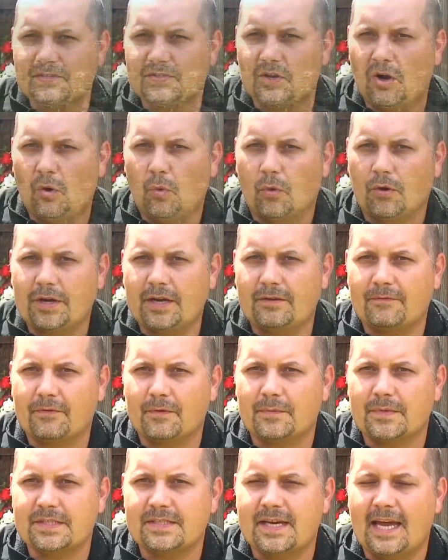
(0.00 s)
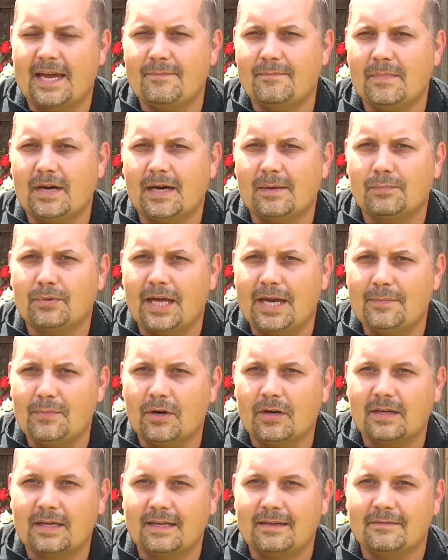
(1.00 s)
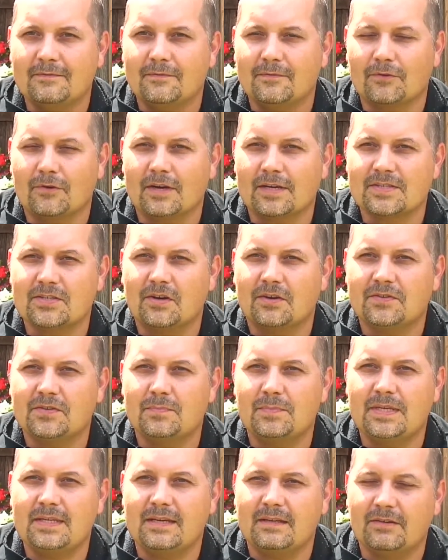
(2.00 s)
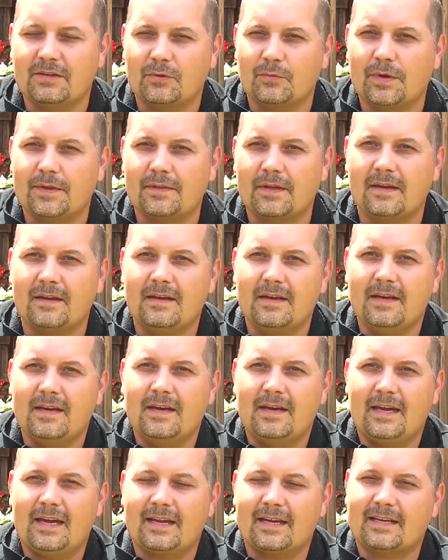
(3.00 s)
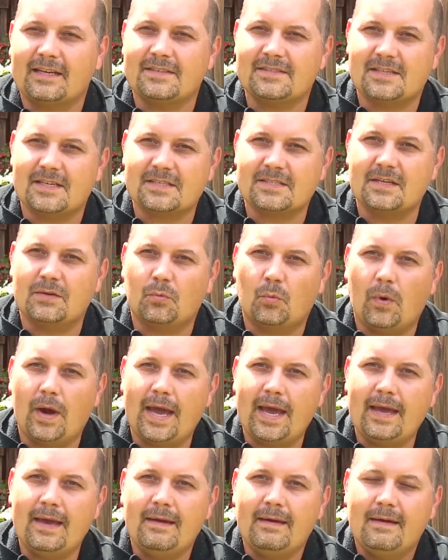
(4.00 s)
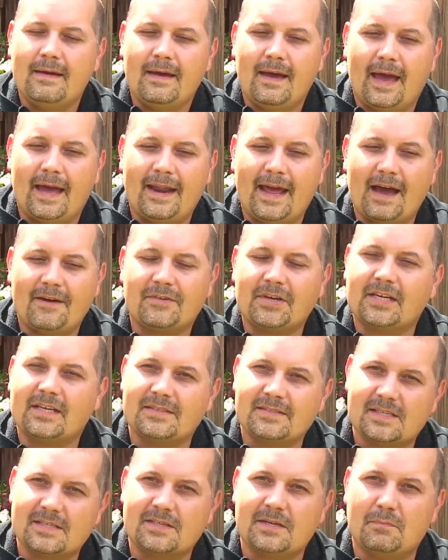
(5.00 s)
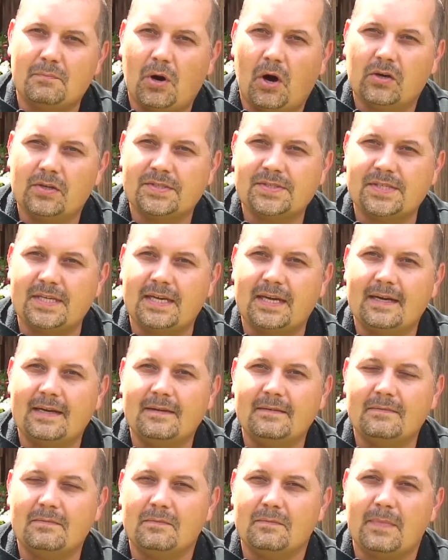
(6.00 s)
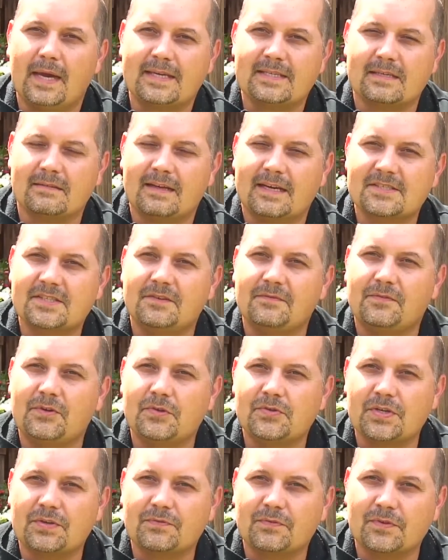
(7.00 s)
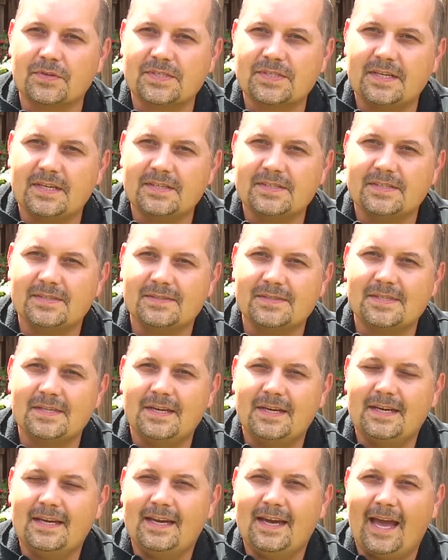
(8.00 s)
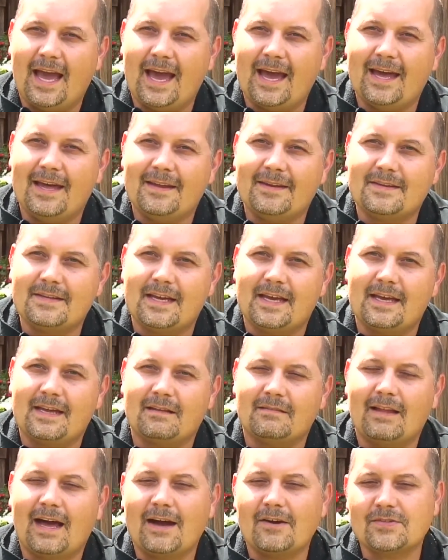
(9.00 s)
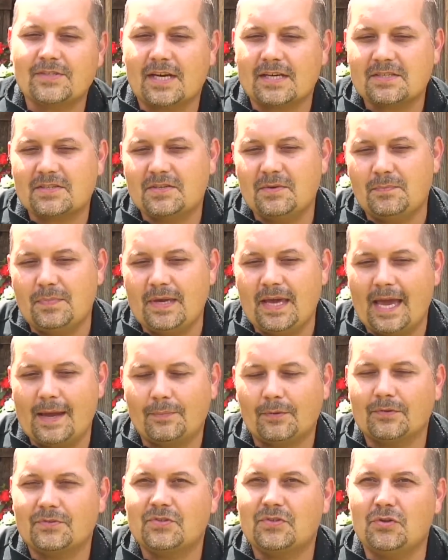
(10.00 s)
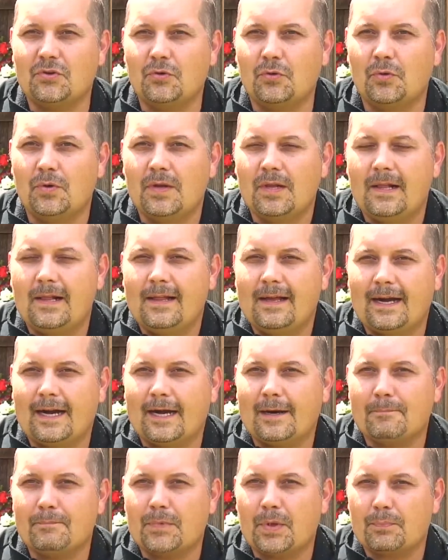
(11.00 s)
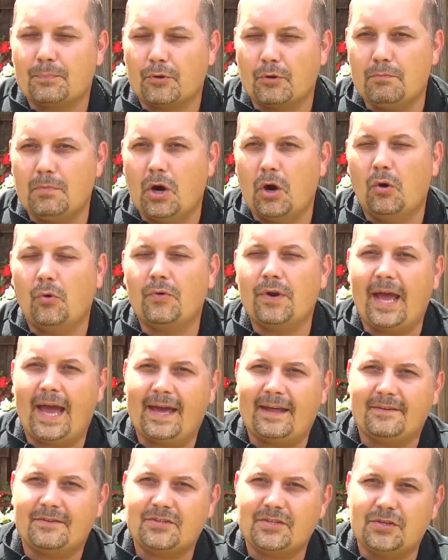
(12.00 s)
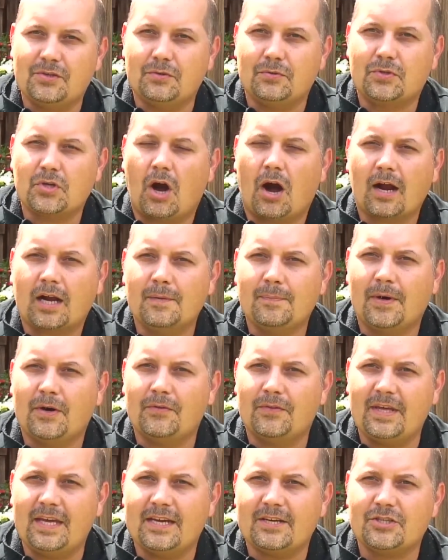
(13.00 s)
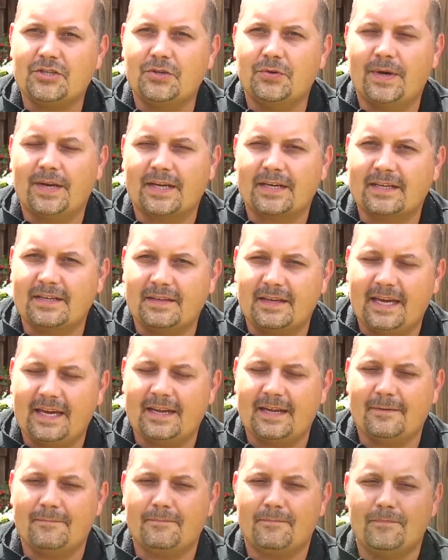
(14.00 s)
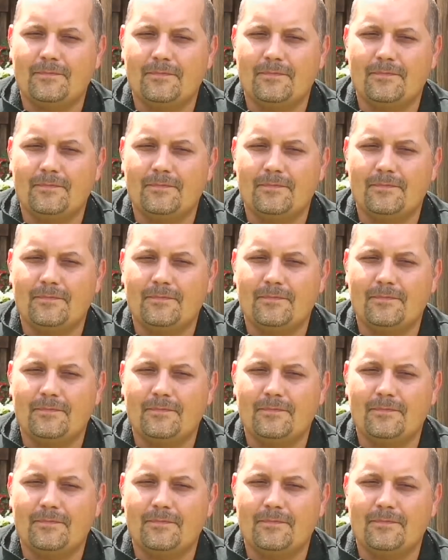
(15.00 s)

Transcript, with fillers: us all working from the same uh, playbook and for us all to be dealing with it in a consistent way and having consistent policy. It makes it less confusing for the citizens and it allows us to be able to um, promote and to talk about the issue in a, in a